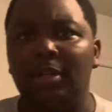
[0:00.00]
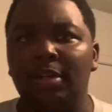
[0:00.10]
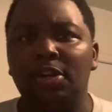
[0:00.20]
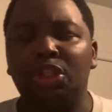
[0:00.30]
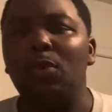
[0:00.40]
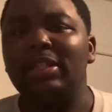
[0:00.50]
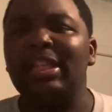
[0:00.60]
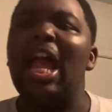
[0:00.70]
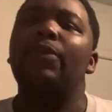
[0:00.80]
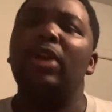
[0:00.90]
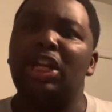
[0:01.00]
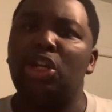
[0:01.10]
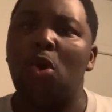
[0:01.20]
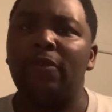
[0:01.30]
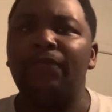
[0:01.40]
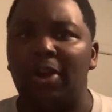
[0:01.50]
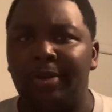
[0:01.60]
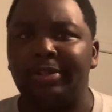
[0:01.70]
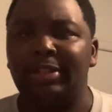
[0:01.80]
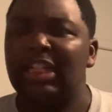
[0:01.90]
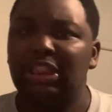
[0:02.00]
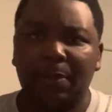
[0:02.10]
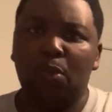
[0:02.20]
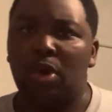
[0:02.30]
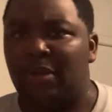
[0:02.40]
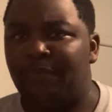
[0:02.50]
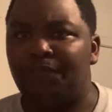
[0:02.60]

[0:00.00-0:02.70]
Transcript: to attack Randy Orton first. That's number one.